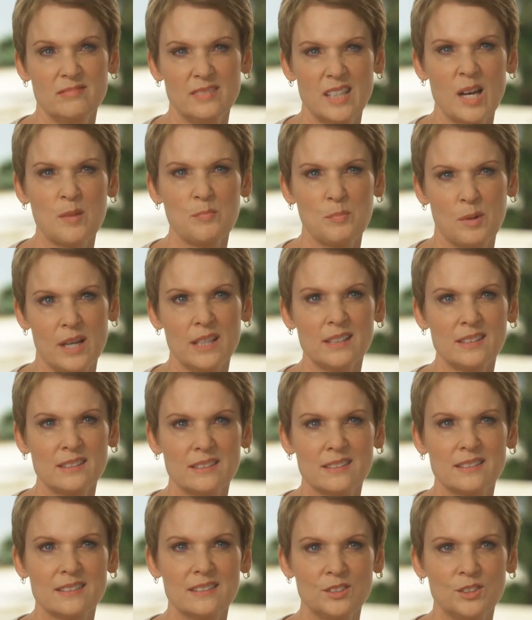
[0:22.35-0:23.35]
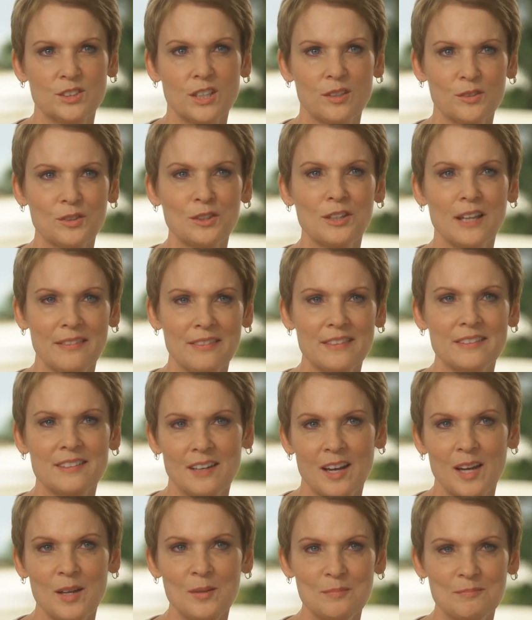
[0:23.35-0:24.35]
at breasts in general at the
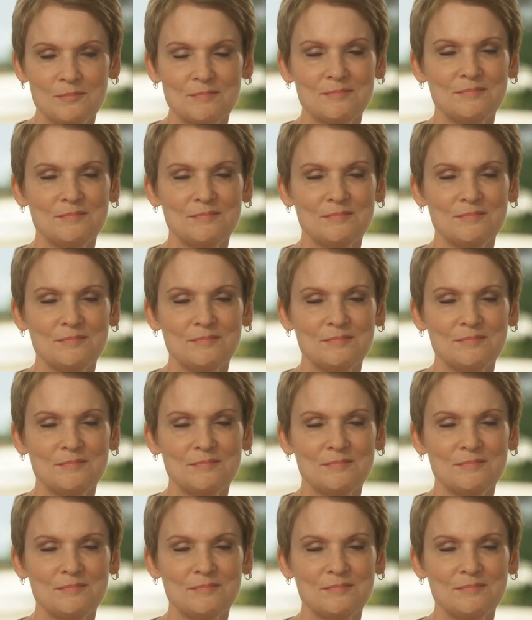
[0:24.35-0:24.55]
time.